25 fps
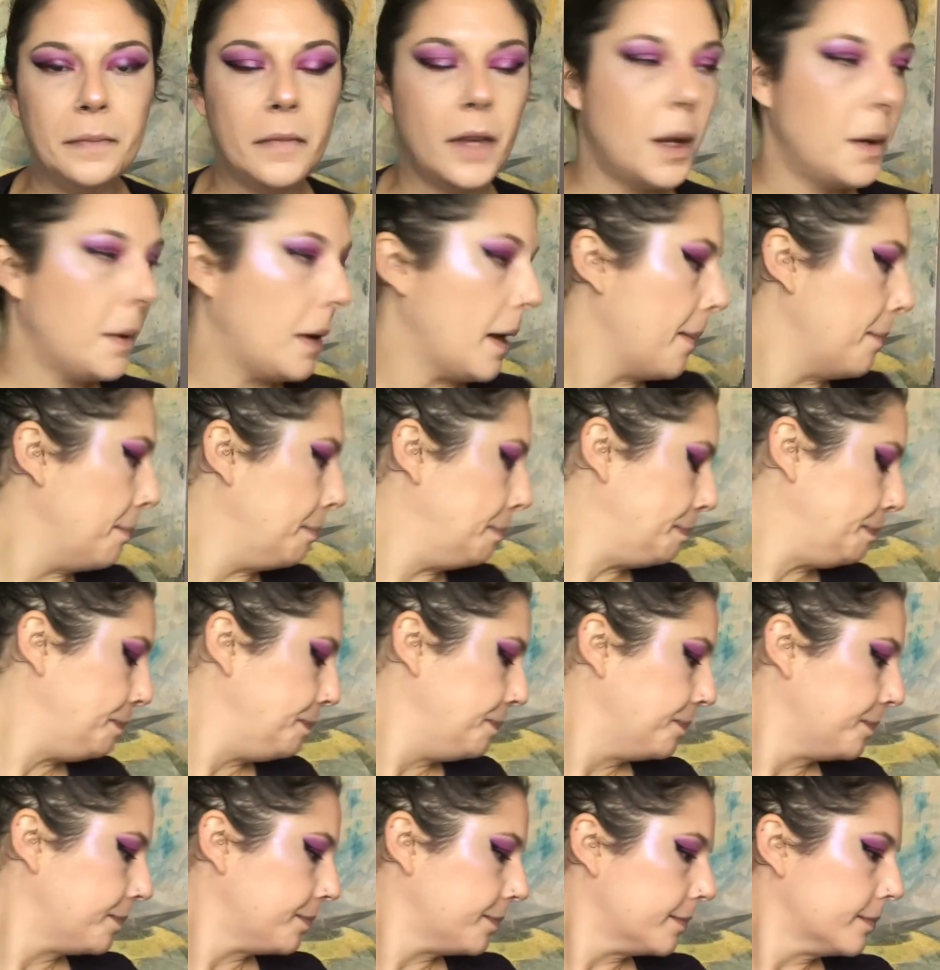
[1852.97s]
Okay,
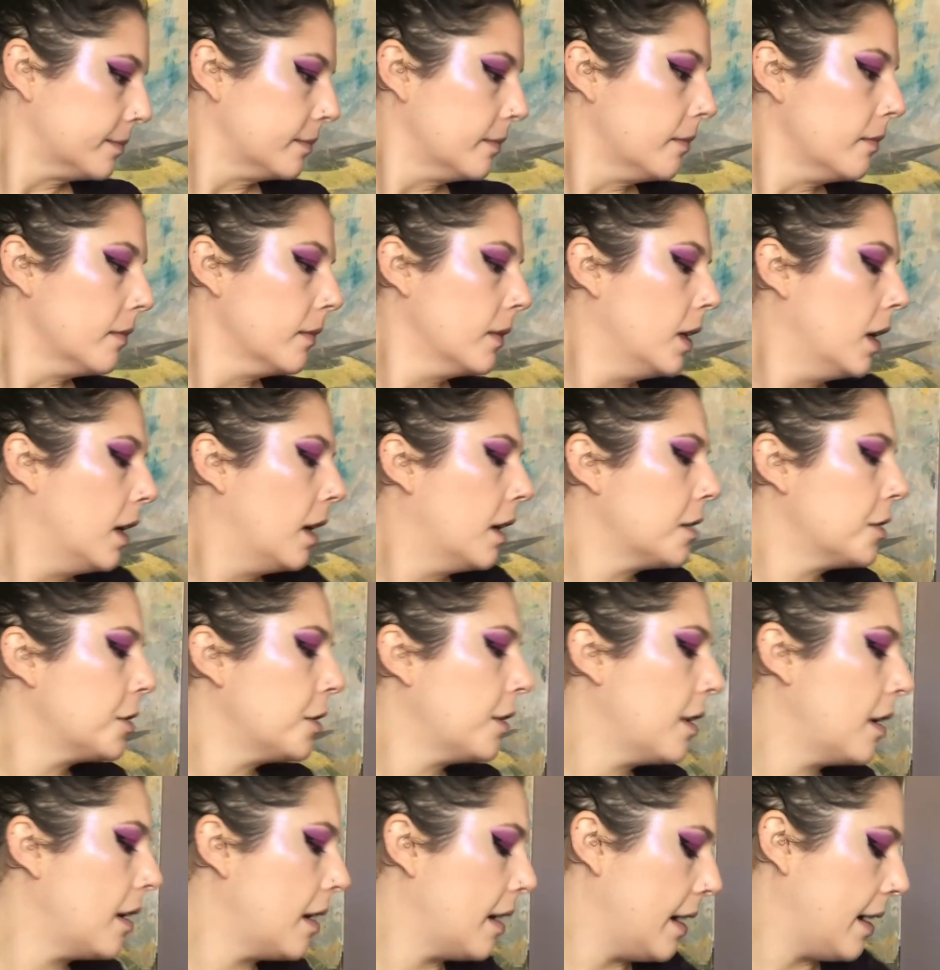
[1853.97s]
under
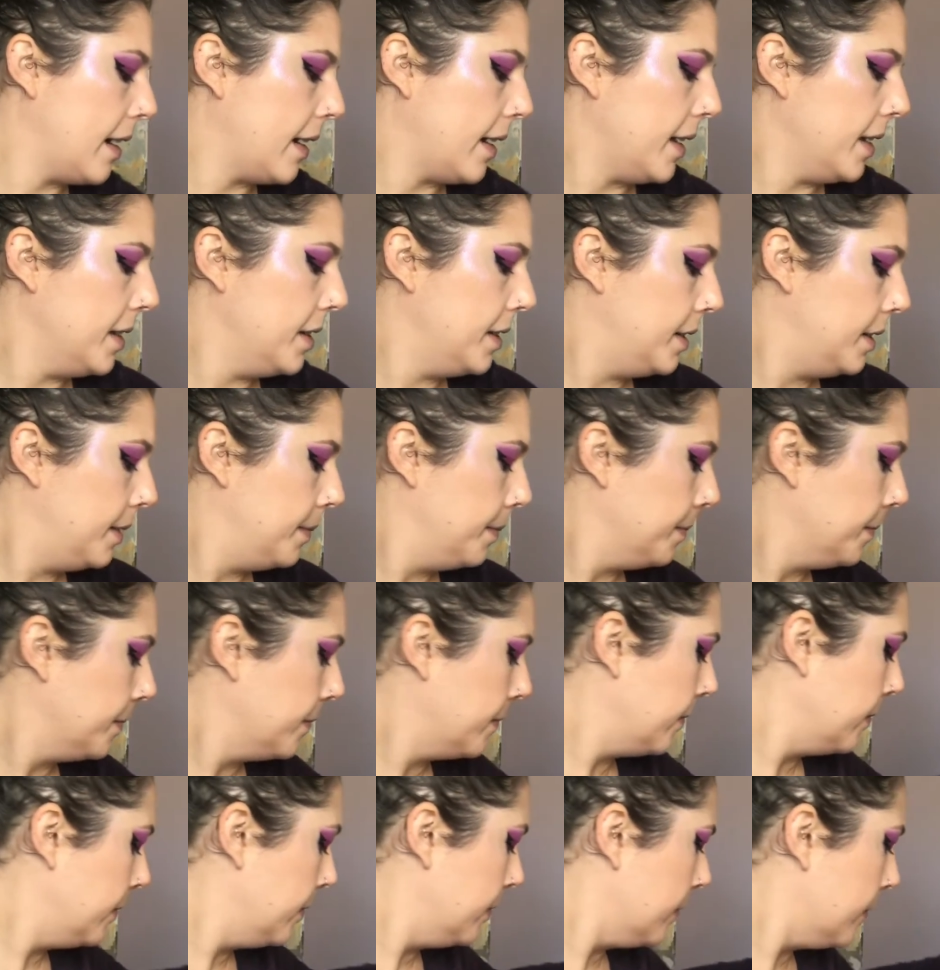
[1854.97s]
our eyes,
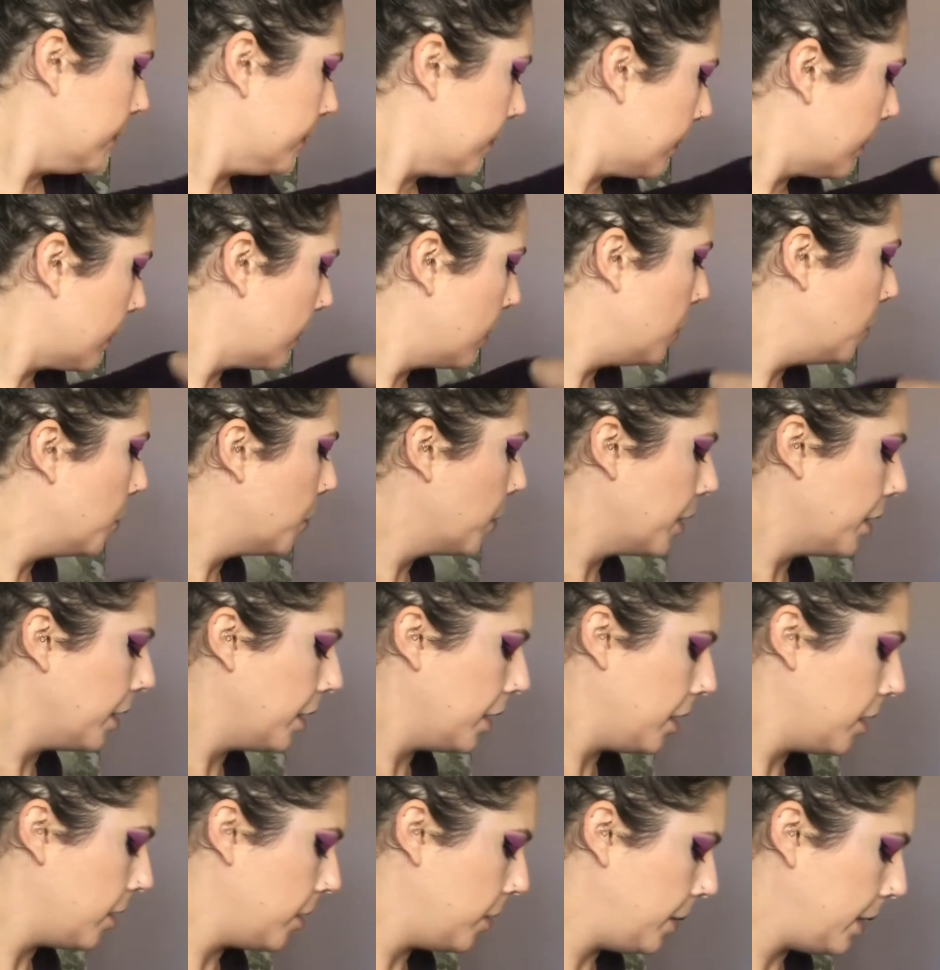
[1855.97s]
we're going
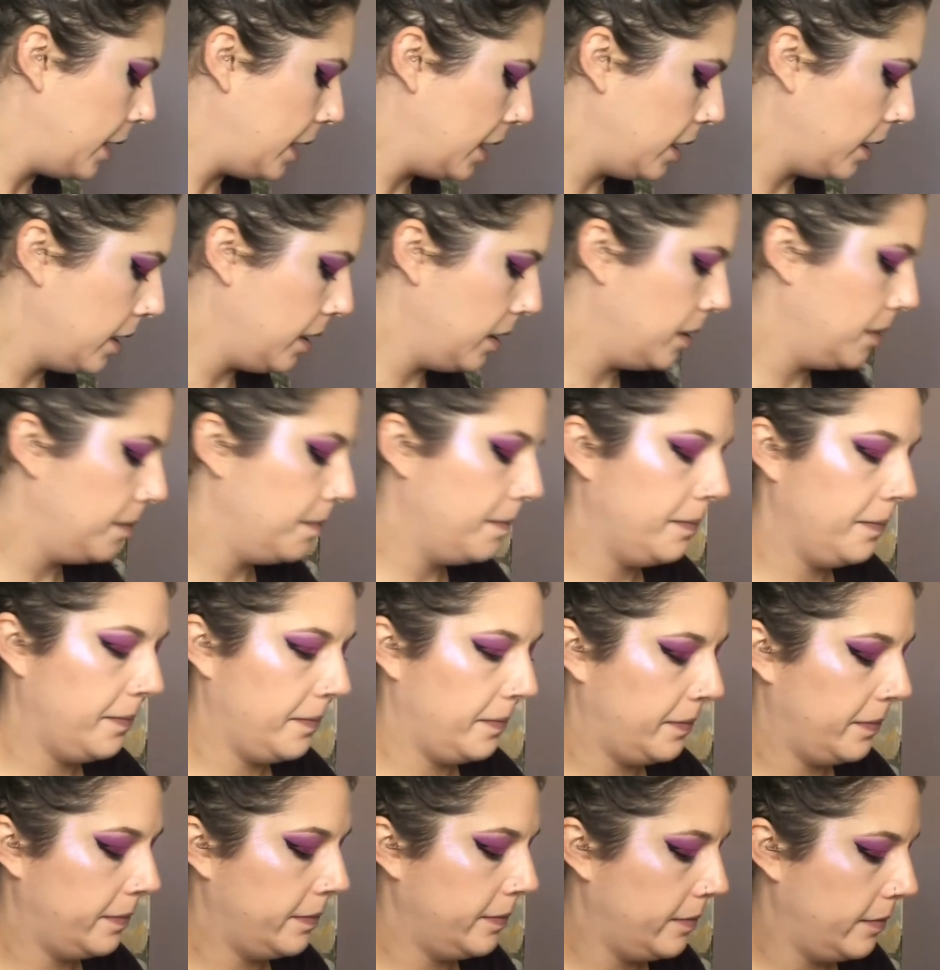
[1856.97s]
to go in,
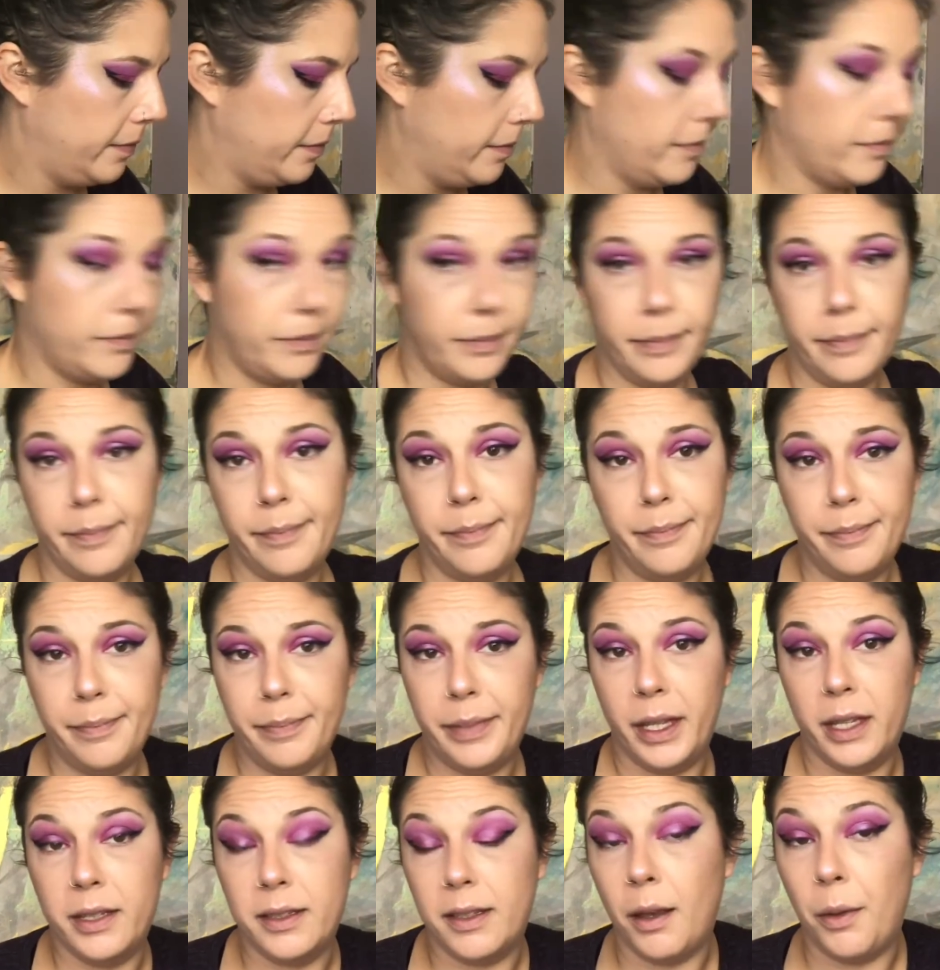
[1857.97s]

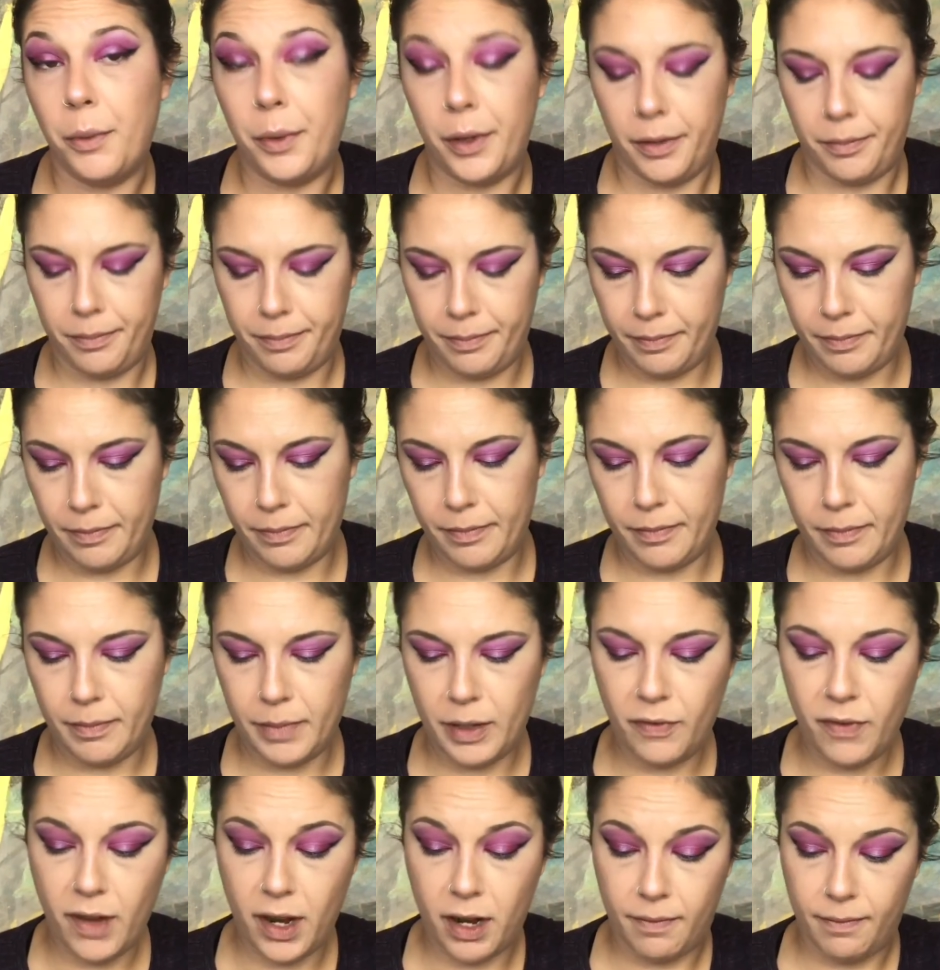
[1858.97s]
because I want to be
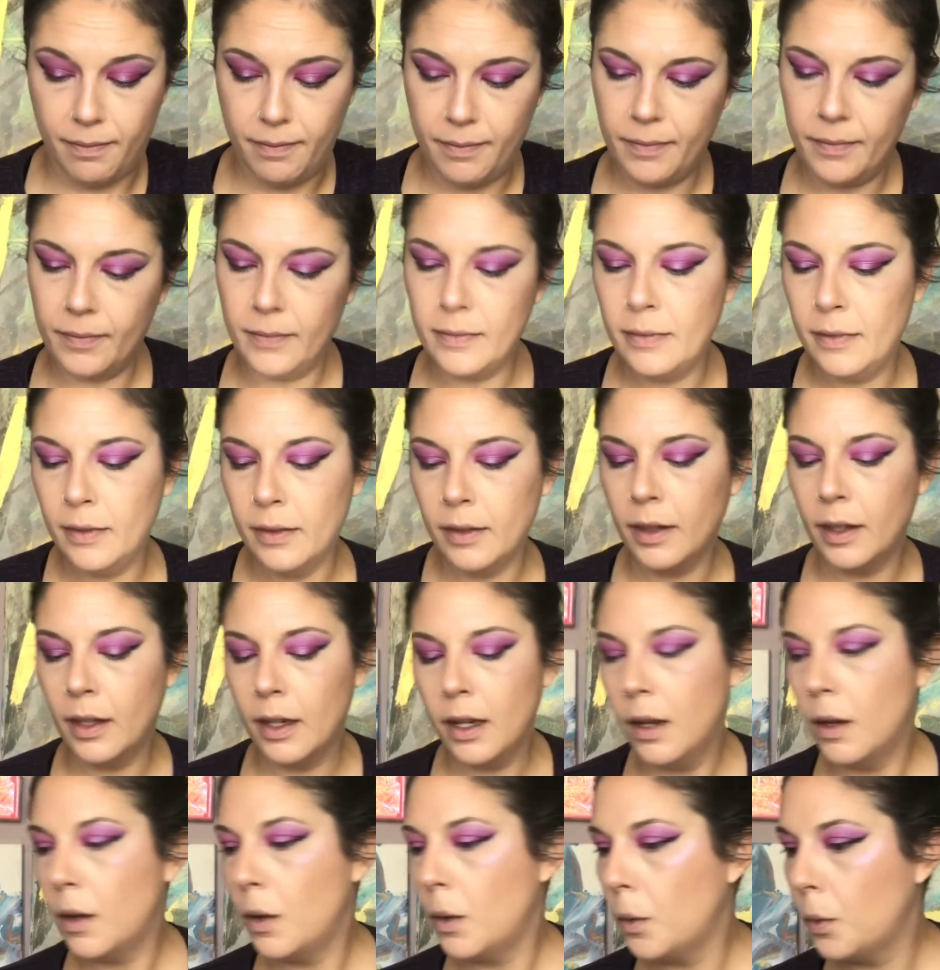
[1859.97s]
fun,
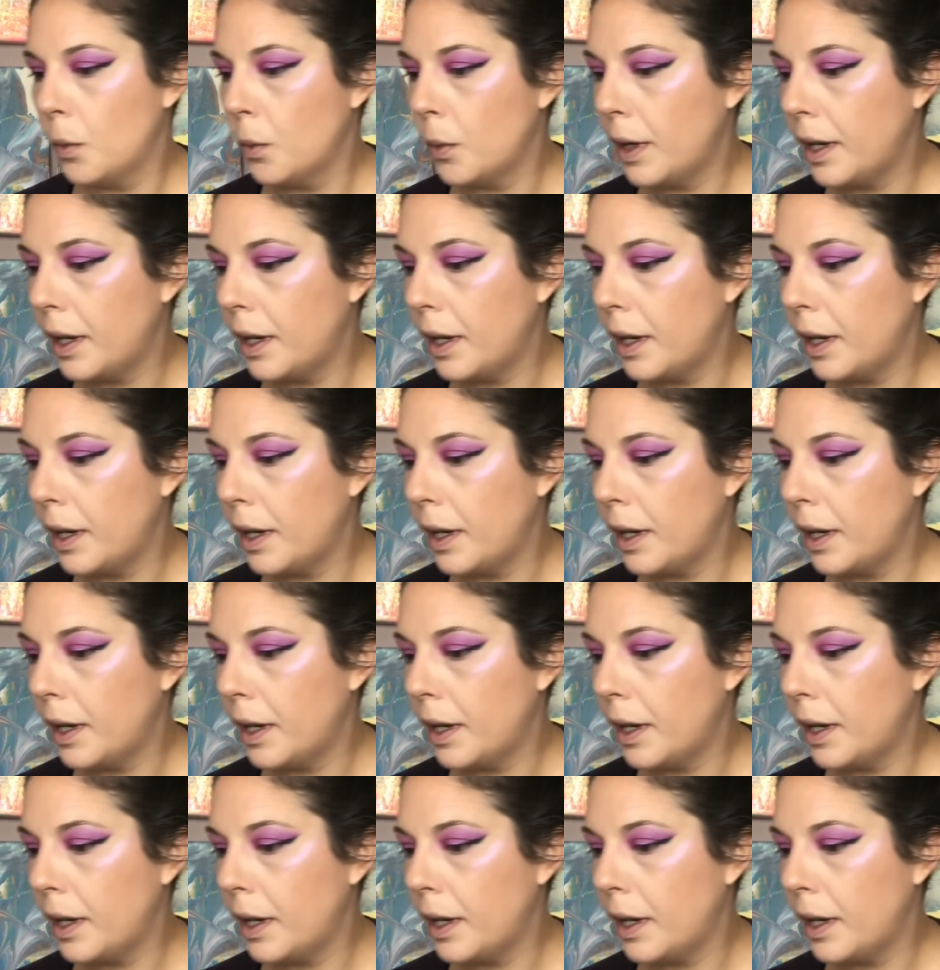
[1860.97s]
we're